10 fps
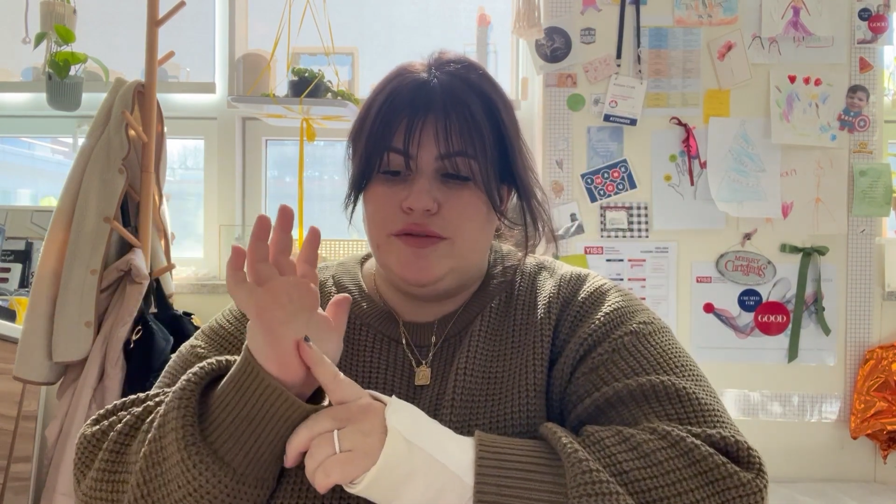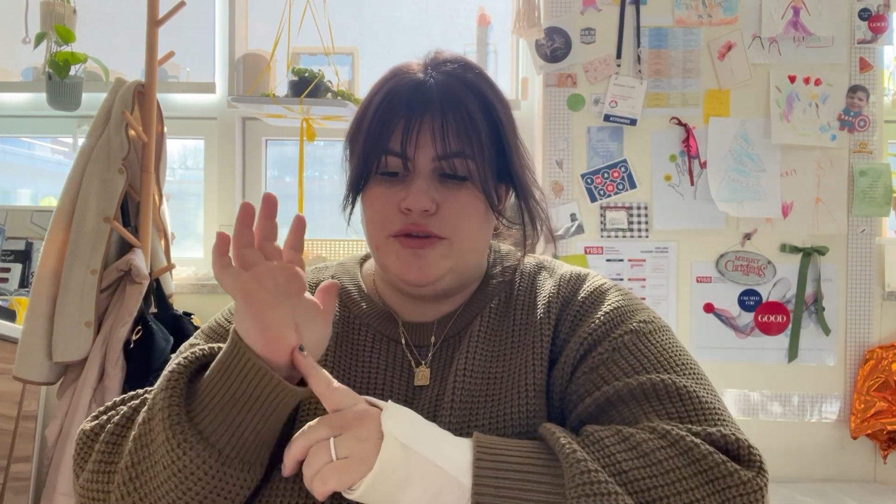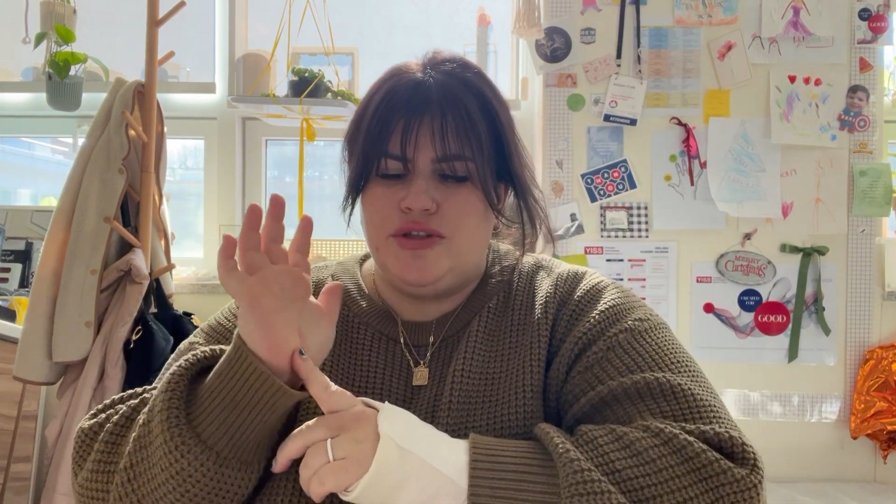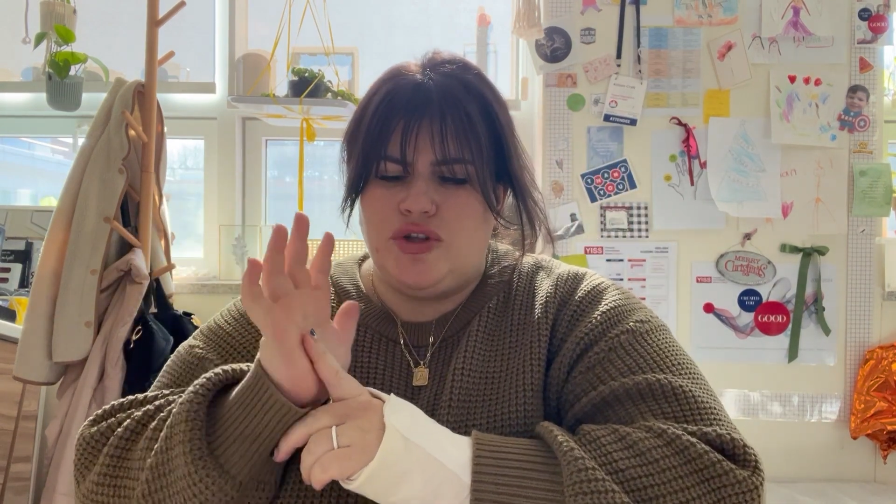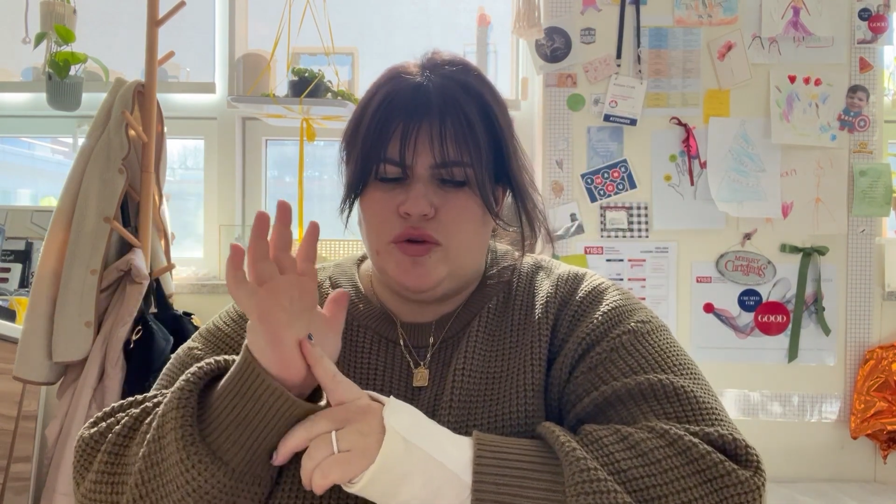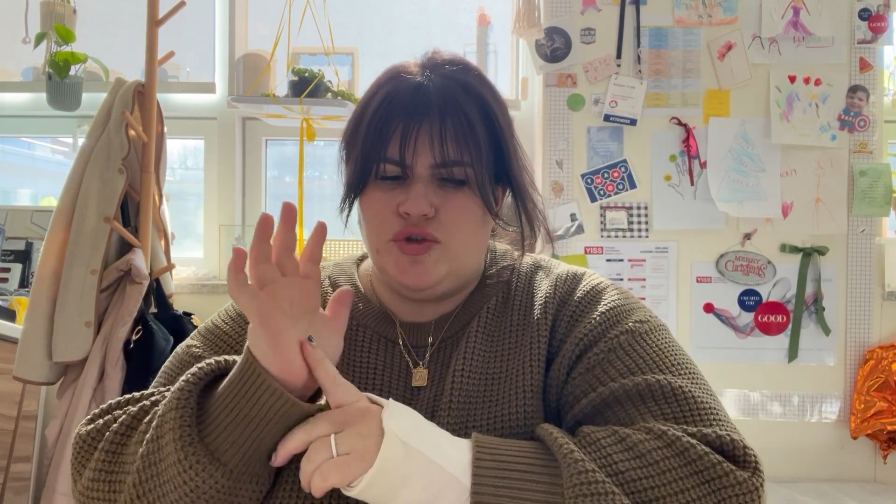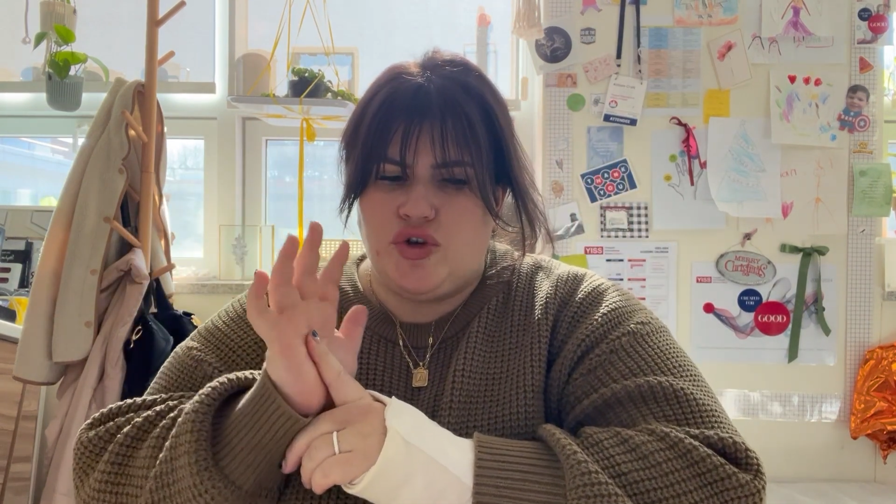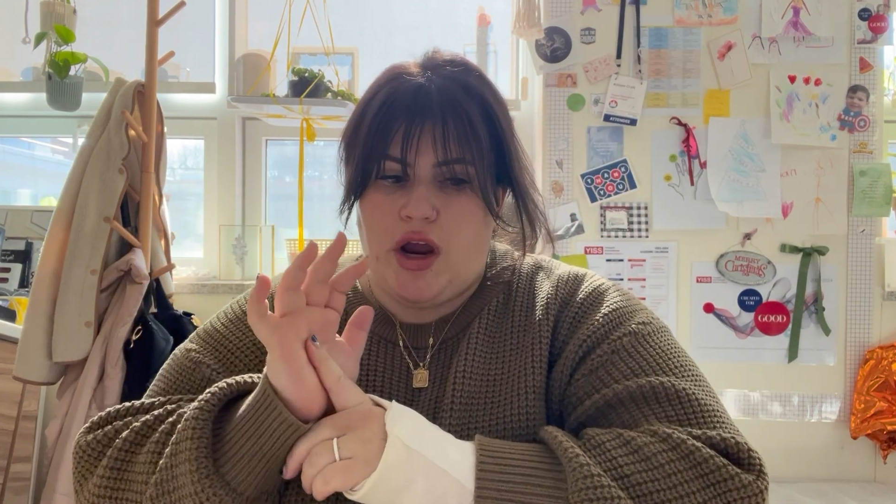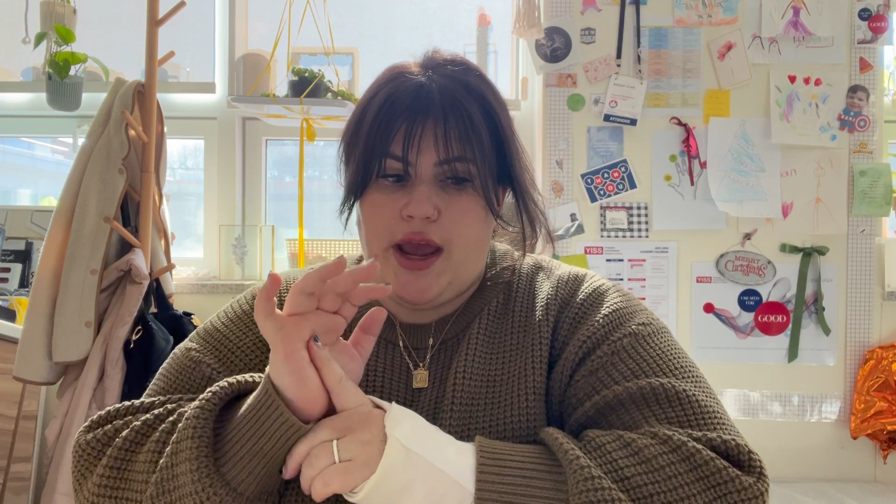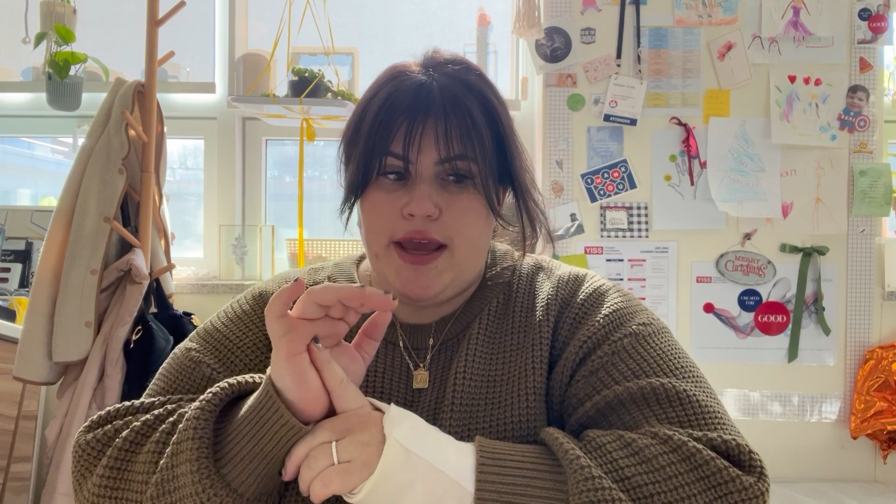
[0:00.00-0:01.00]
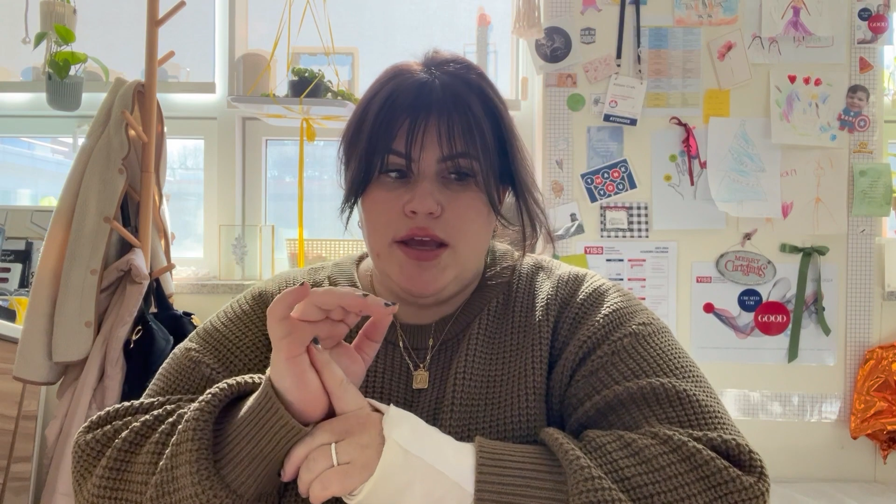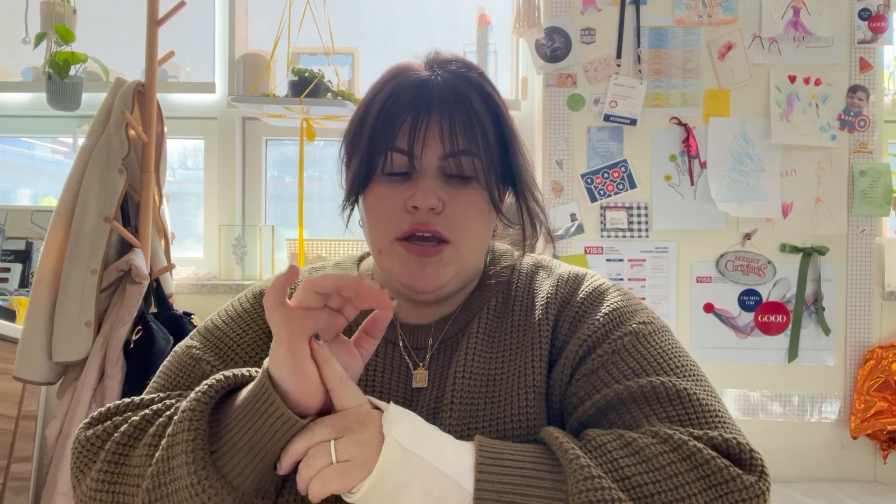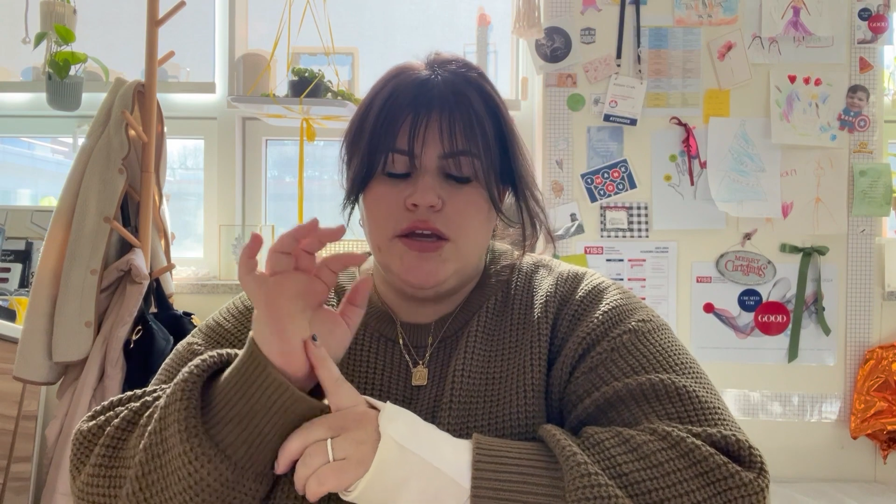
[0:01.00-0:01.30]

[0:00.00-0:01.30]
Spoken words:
it was so dry,